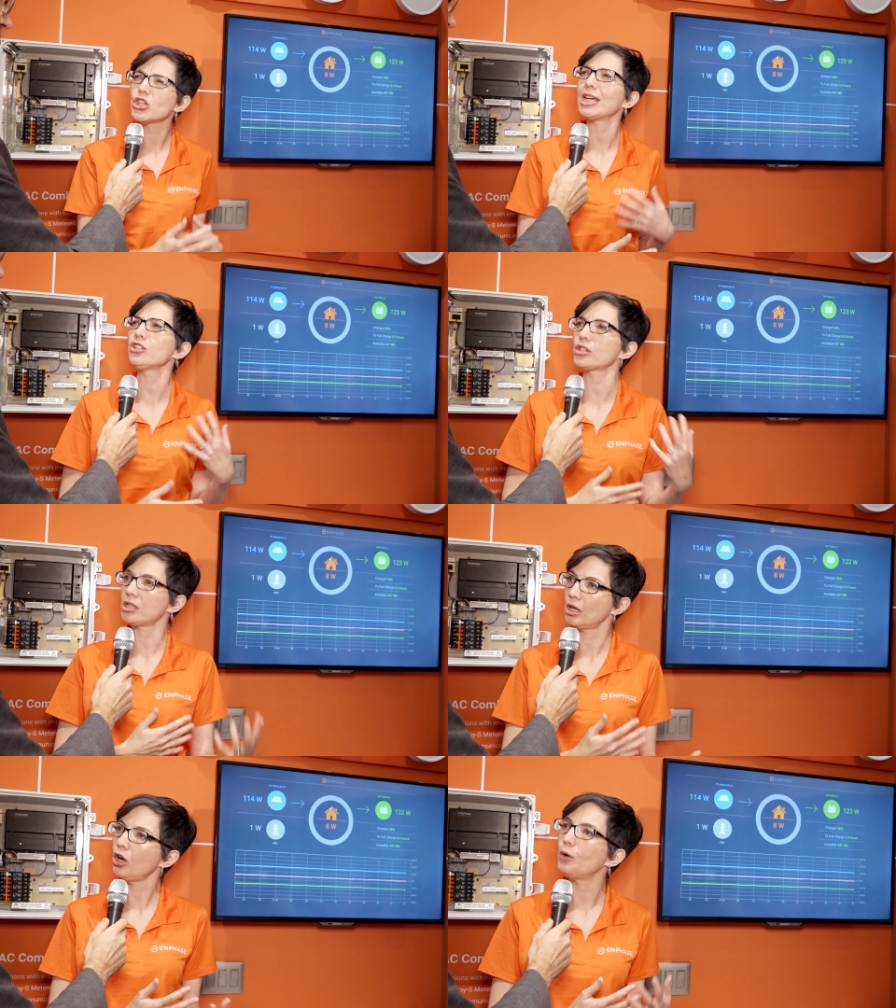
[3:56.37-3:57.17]
changes
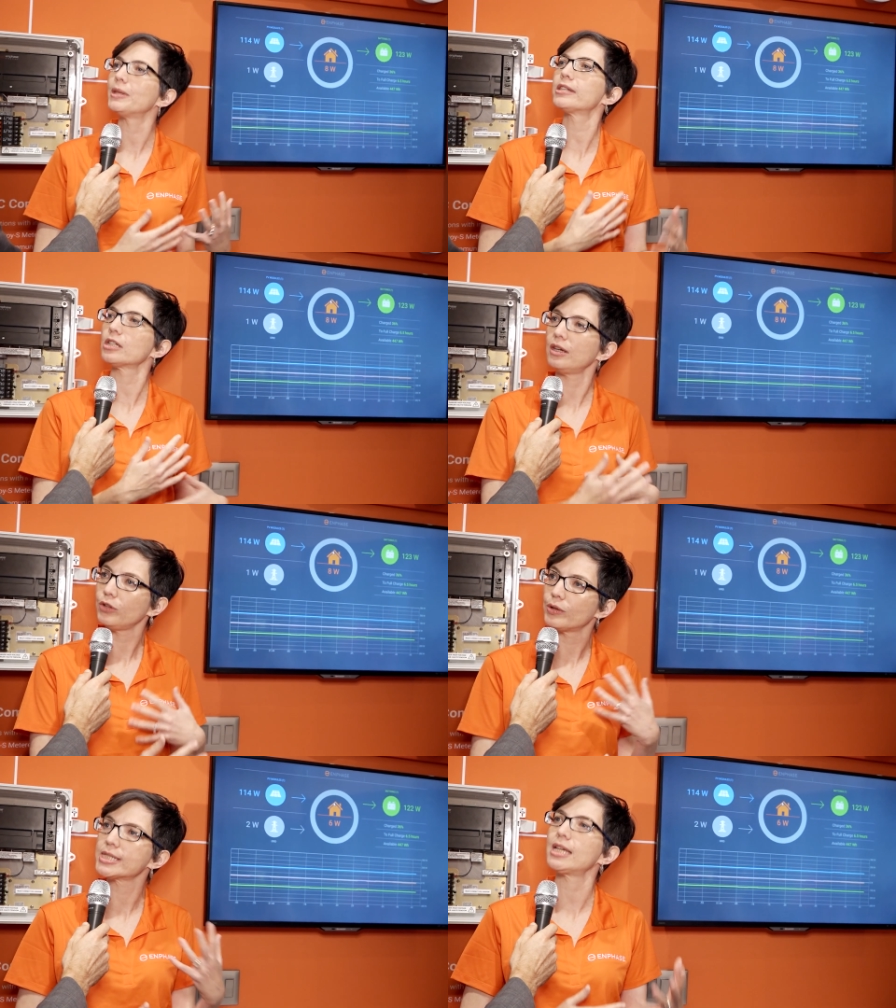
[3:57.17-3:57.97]
in a home, and this will give
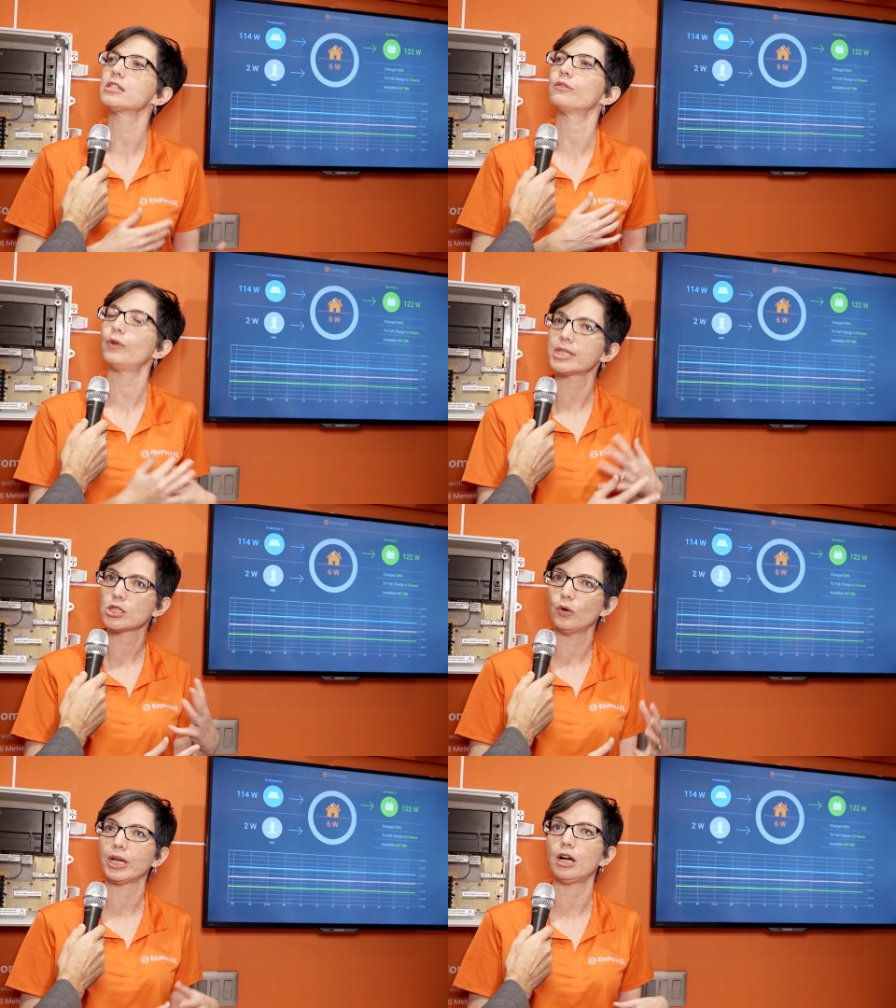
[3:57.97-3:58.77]
you a sense of what's
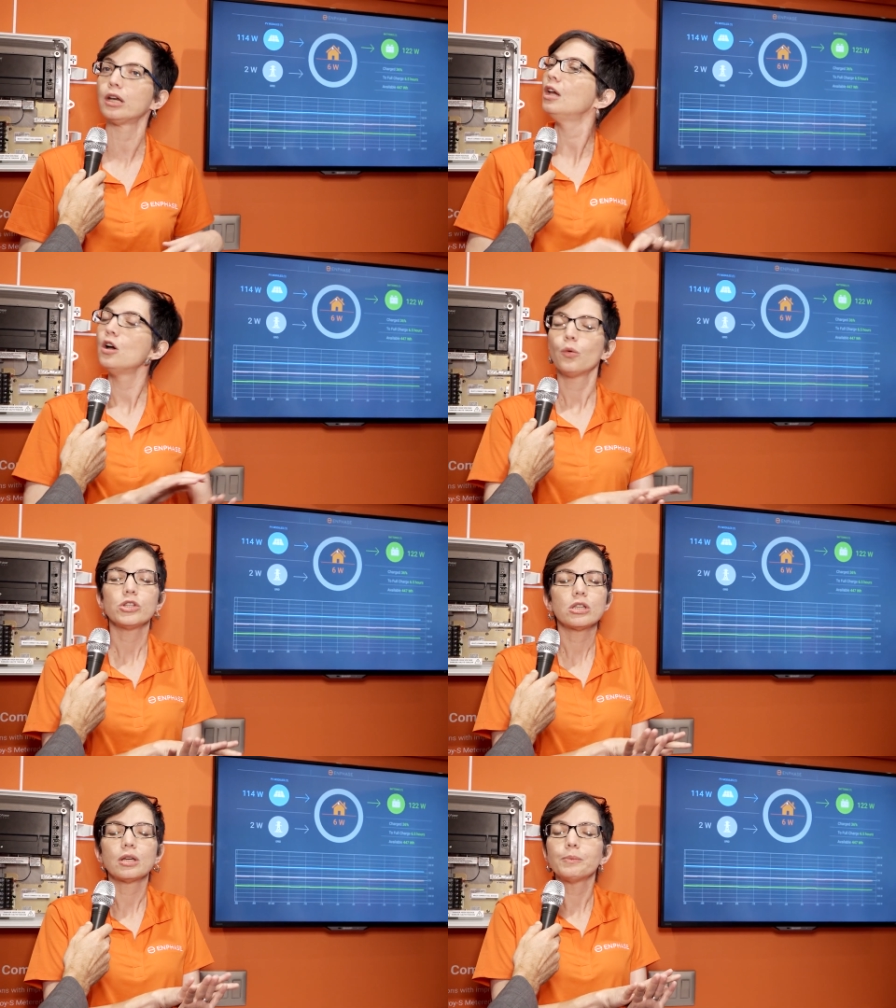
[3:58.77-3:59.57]
going on.
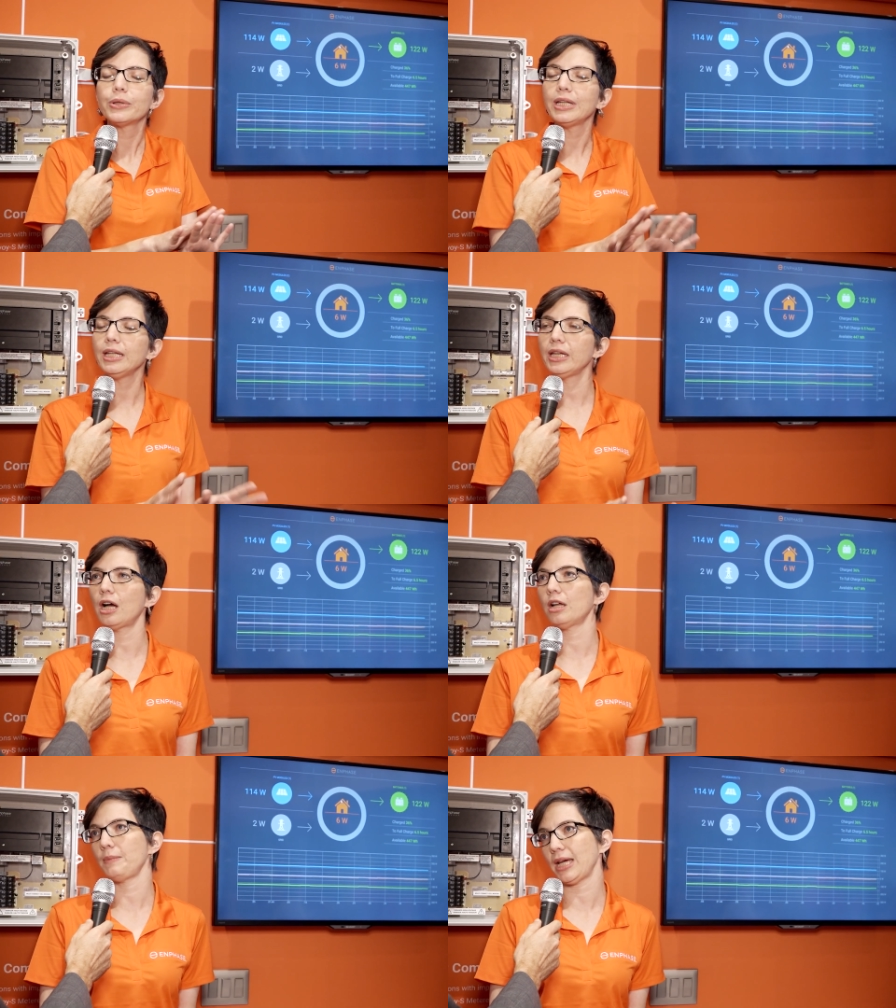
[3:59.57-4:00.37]
Completely
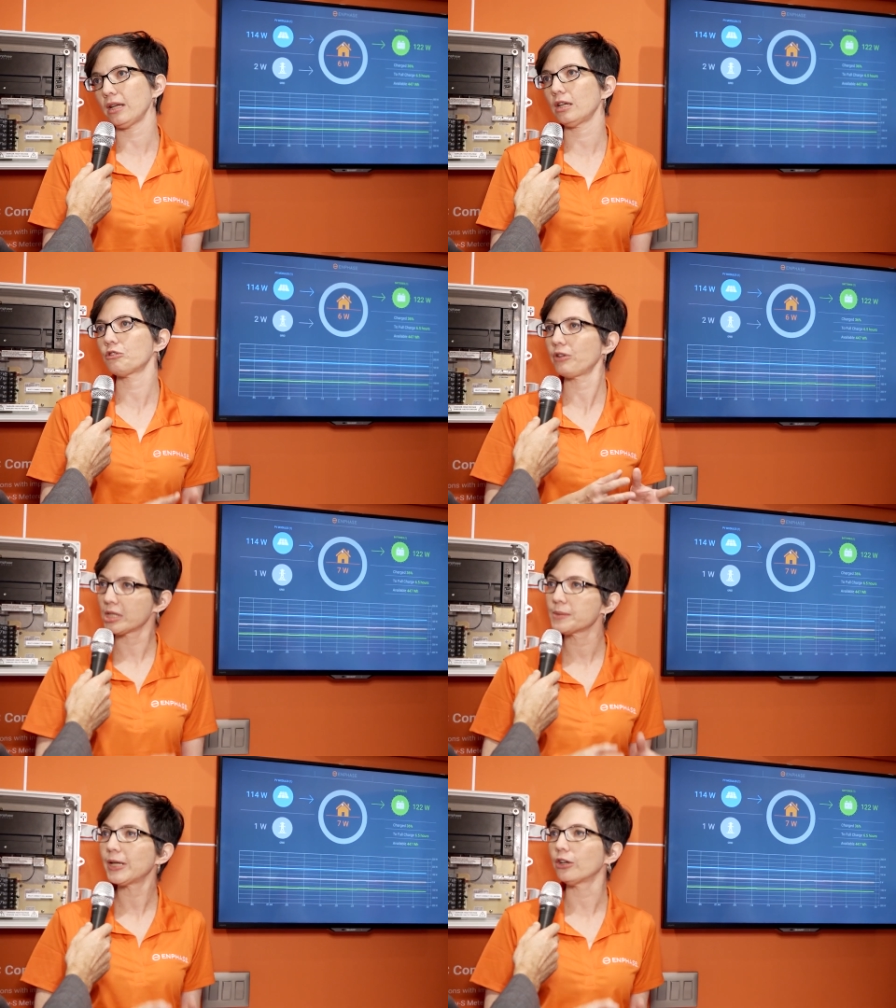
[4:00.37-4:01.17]
automatic and
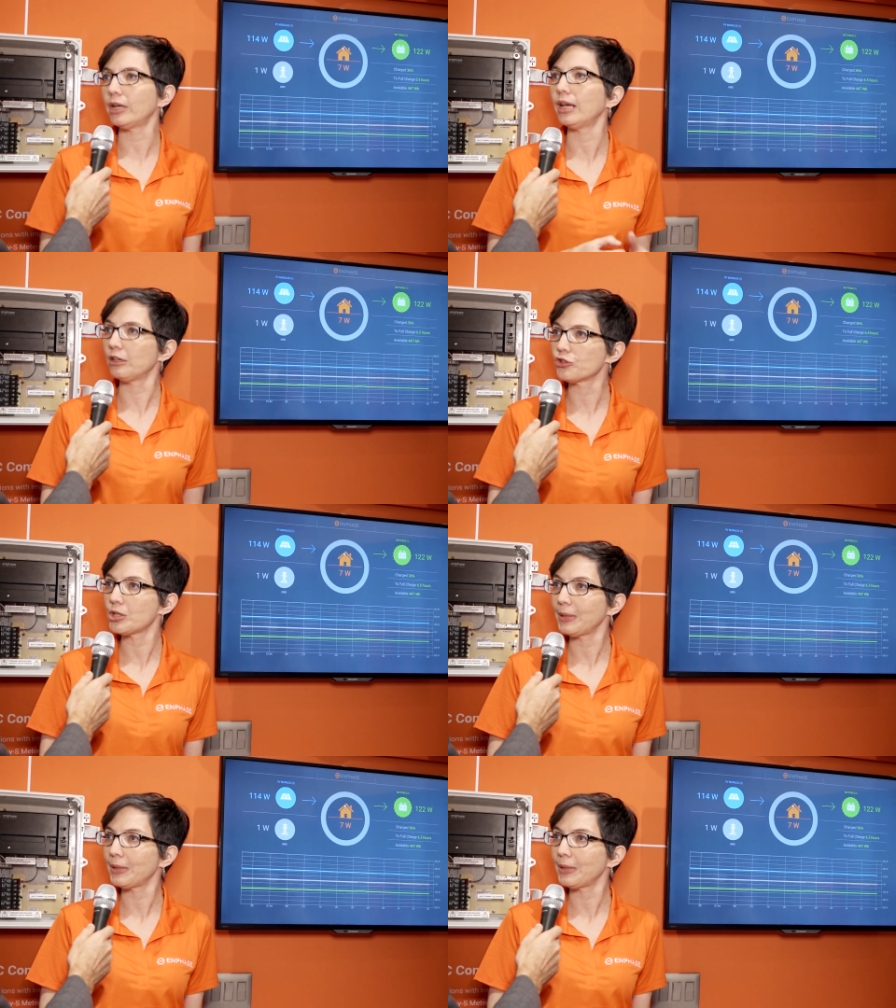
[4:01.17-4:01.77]
transparent energy